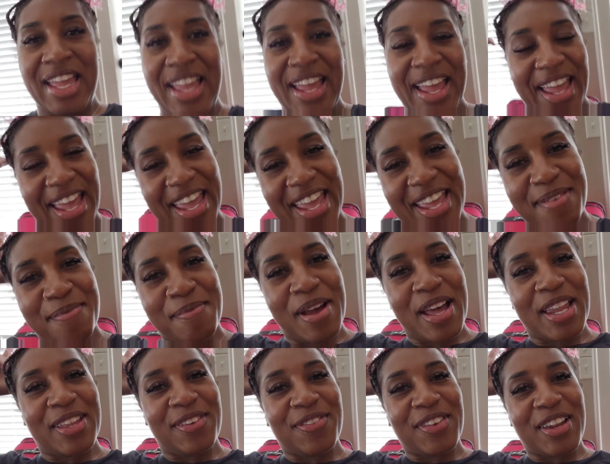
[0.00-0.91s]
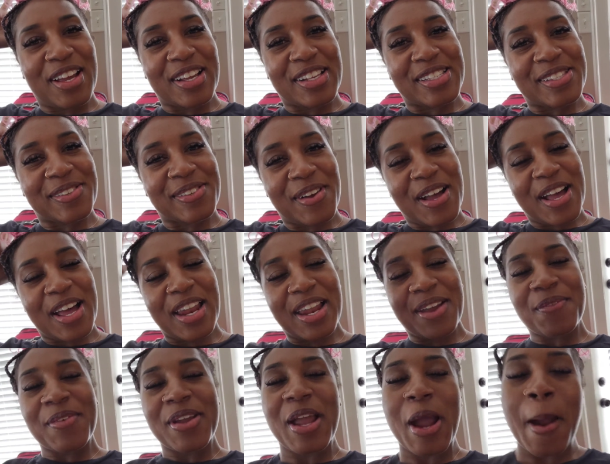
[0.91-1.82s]
Hey, Molly Vlog Squad.
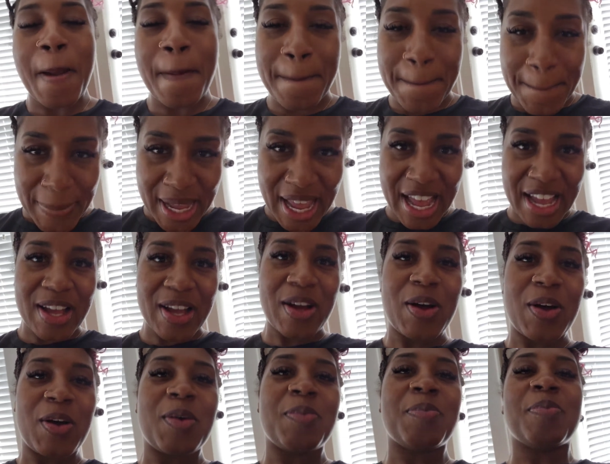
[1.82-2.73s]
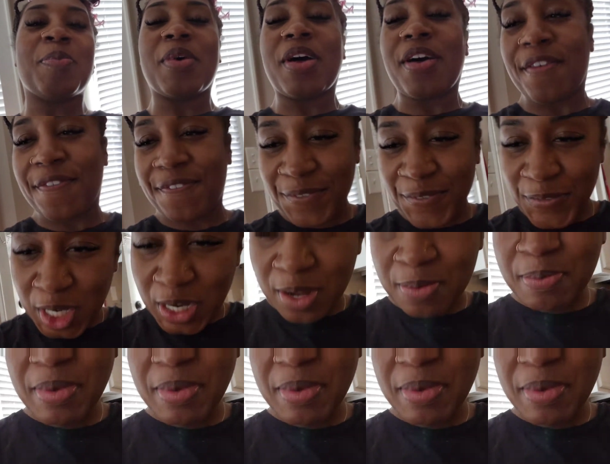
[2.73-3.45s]
We are back home from